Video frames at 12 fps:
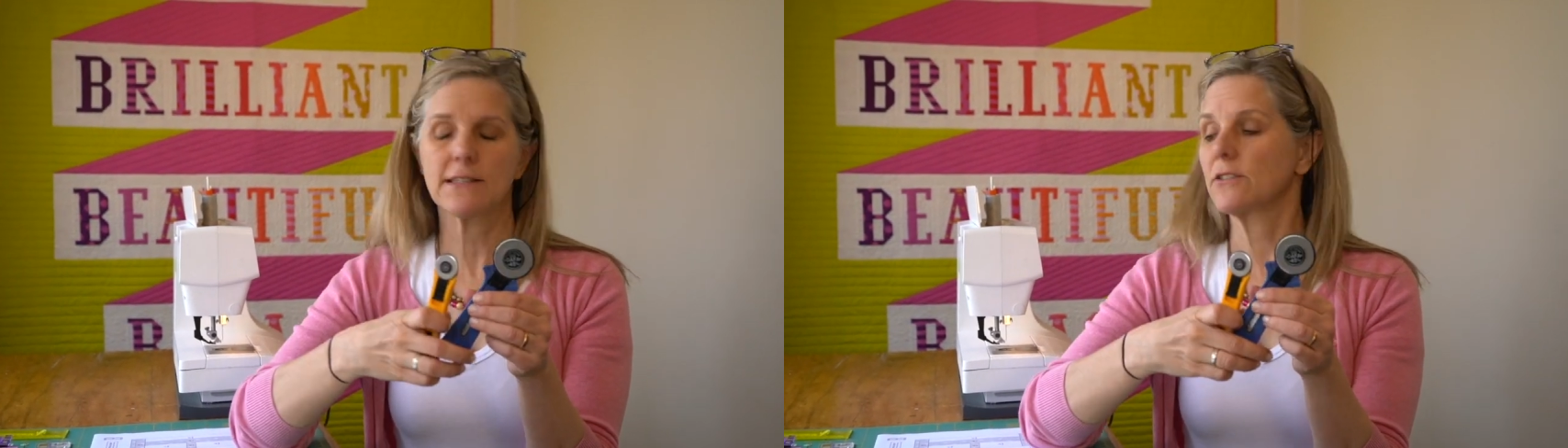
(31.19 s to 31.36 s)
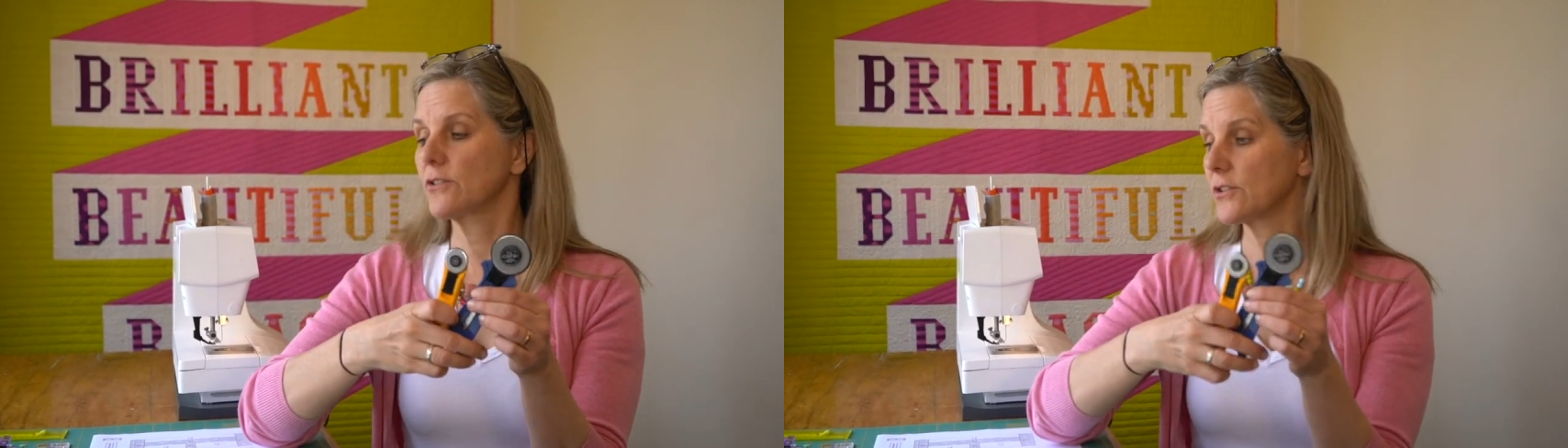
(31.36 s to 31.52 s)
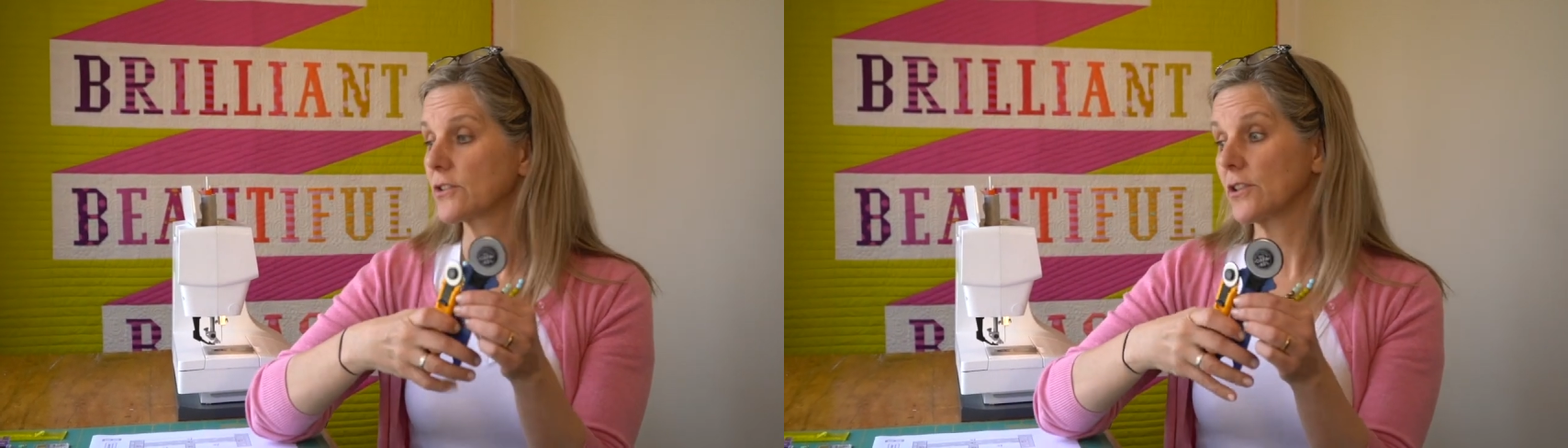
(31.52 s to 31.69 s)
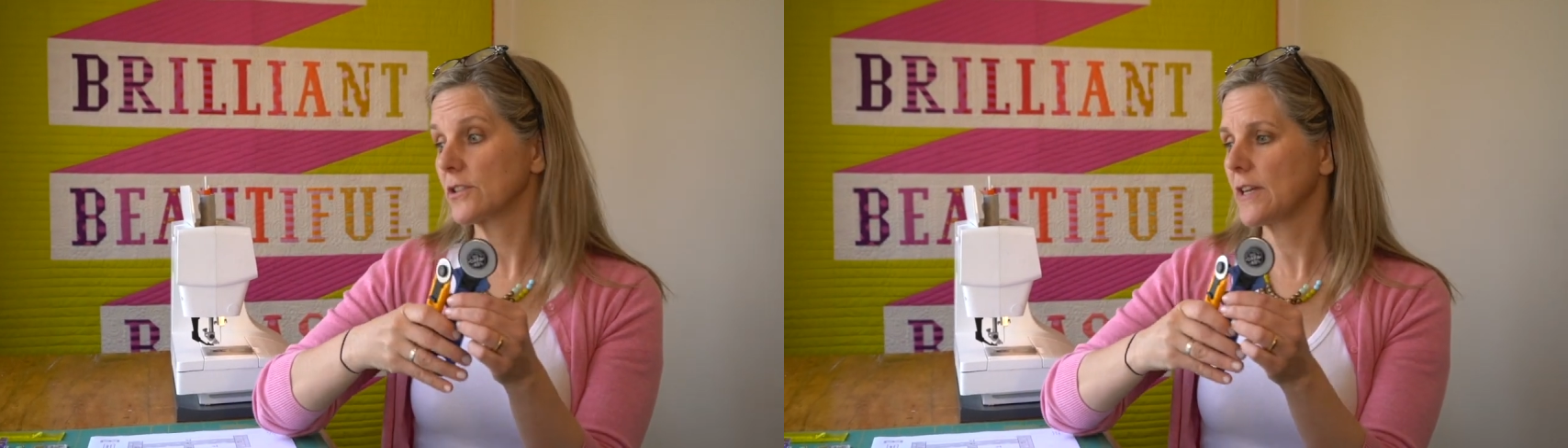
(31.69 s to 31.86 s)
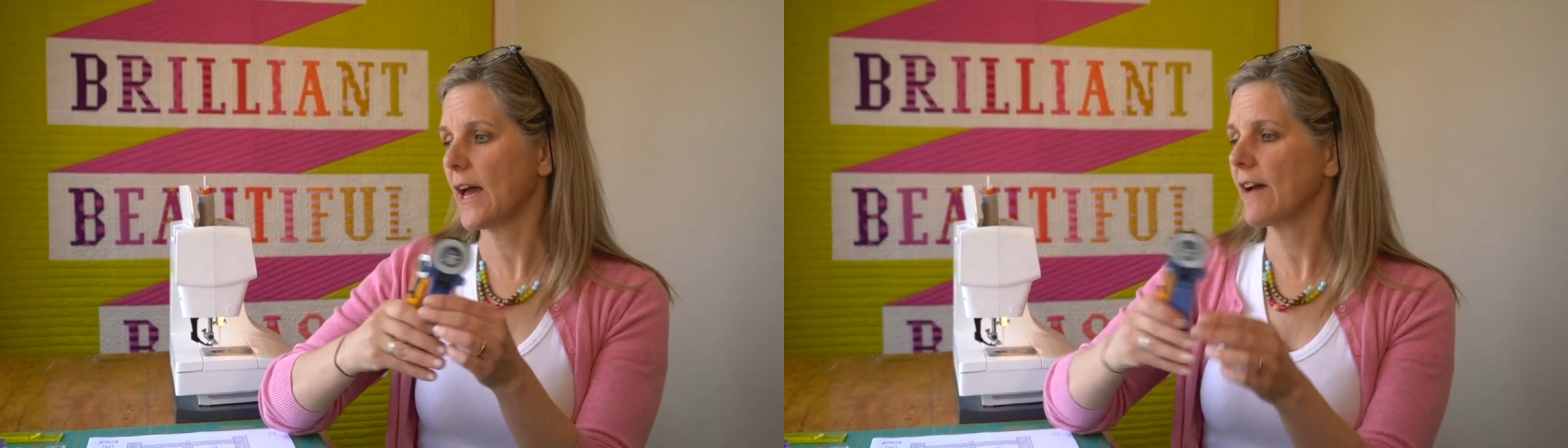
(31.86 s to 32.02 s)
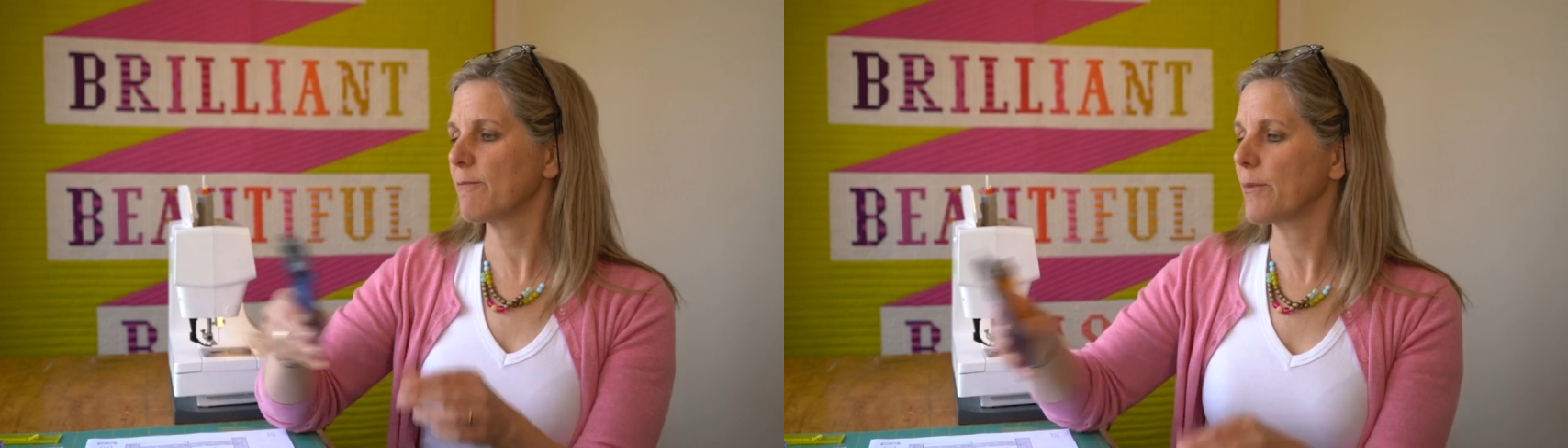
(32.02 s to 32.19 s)
so it's good to
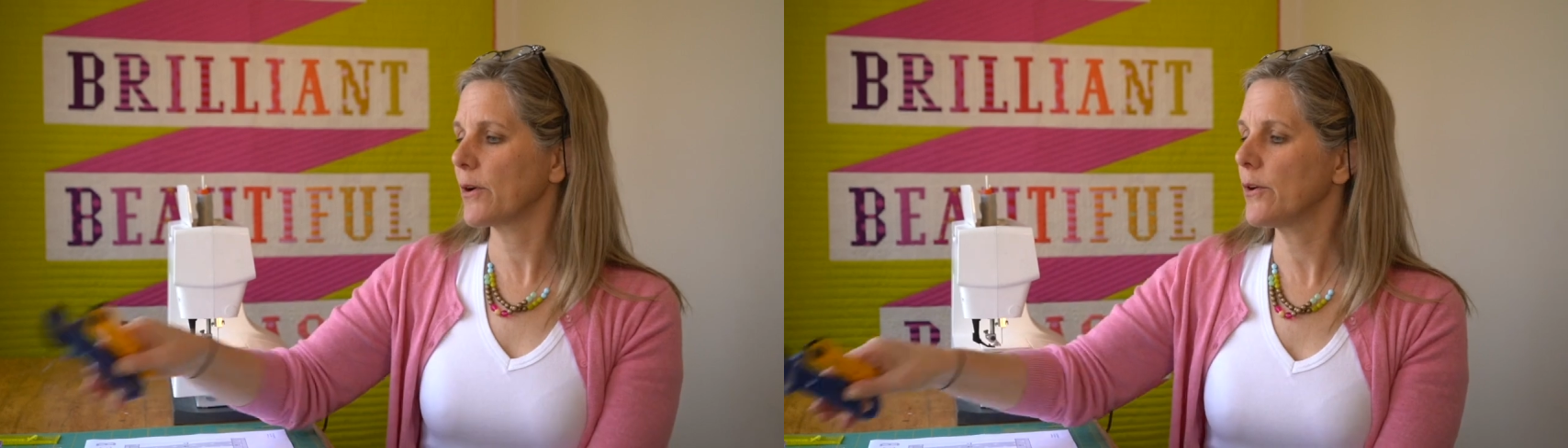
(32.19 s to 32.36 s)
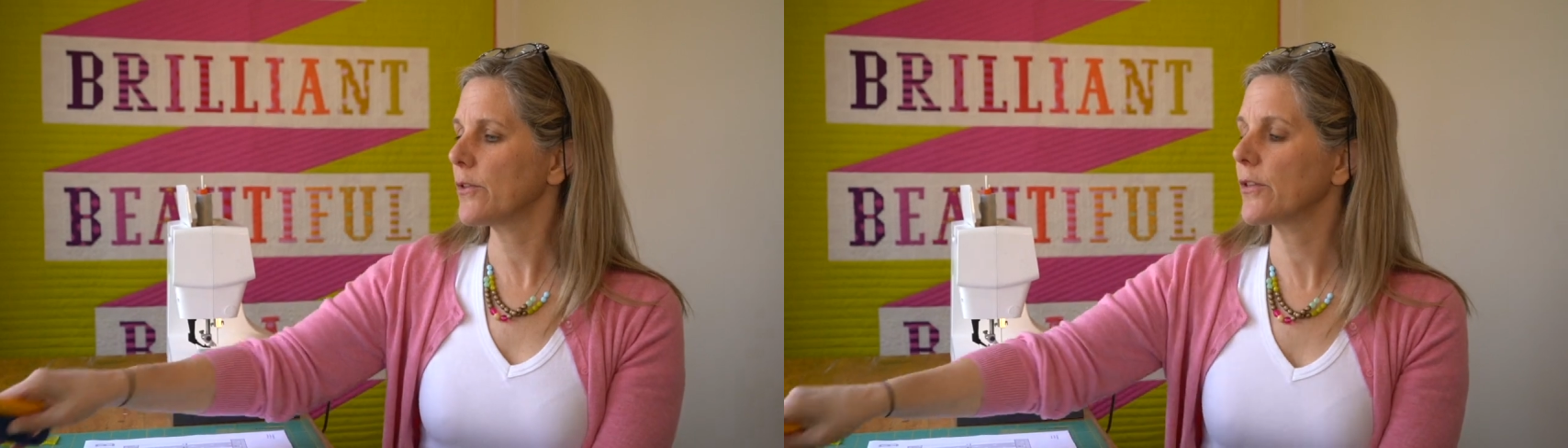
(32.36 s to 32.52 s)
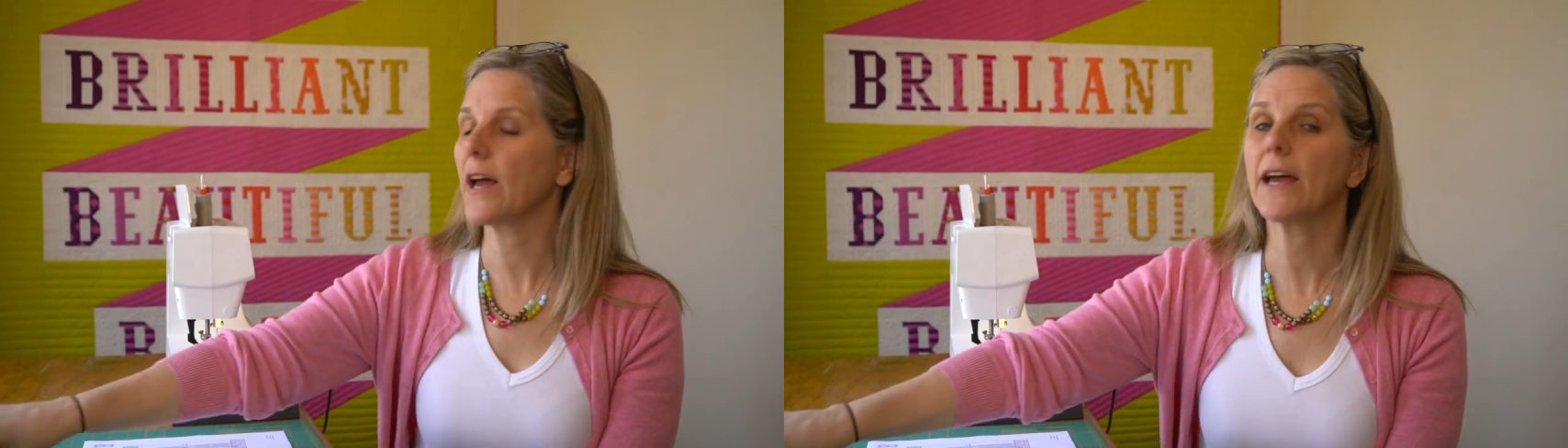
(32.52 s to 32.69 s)
have both,